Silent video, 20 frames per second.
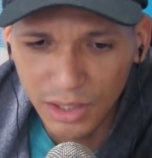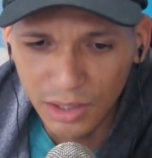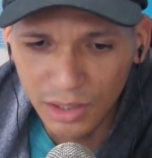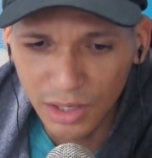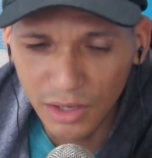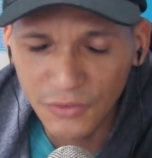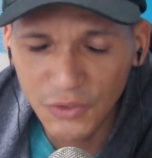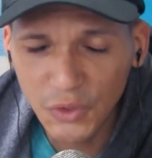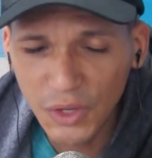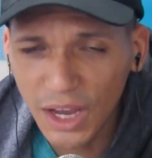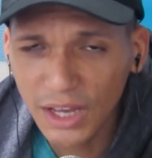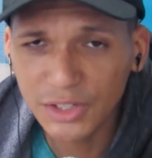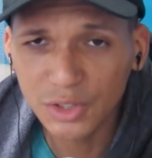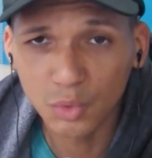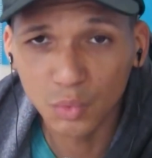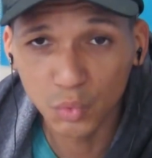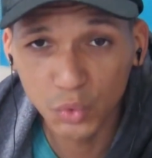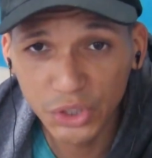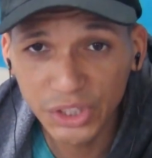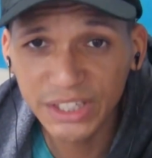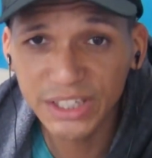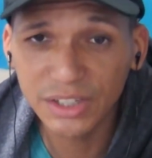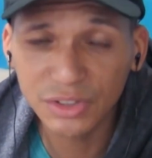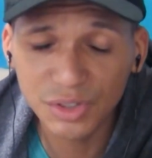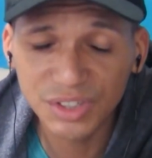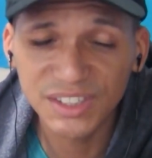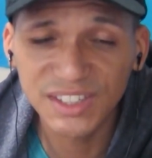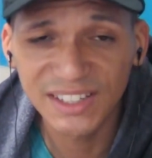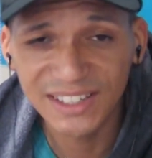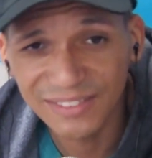if you guys are really
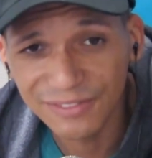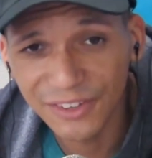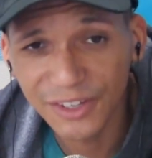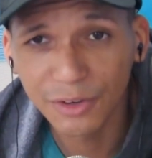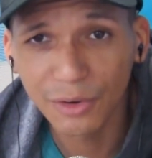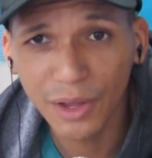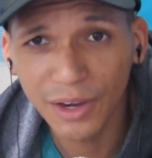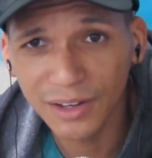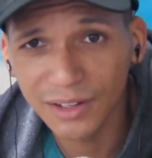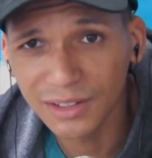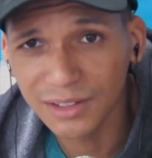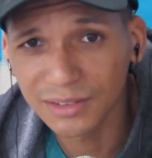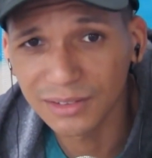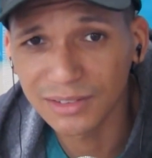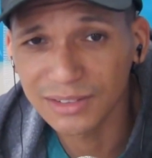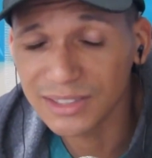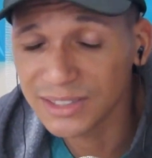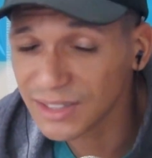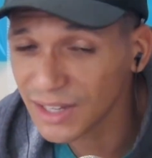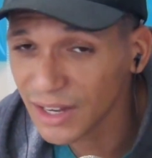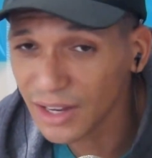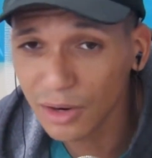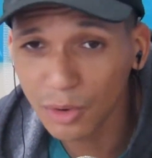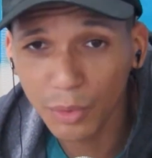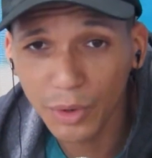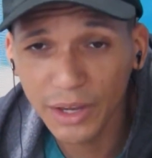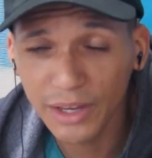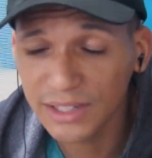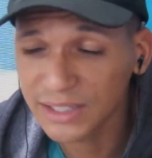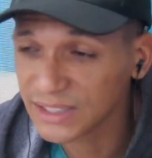interested in video editing,
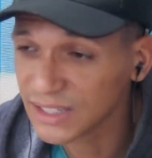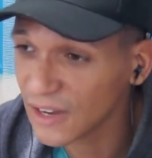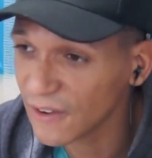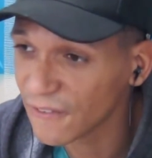stay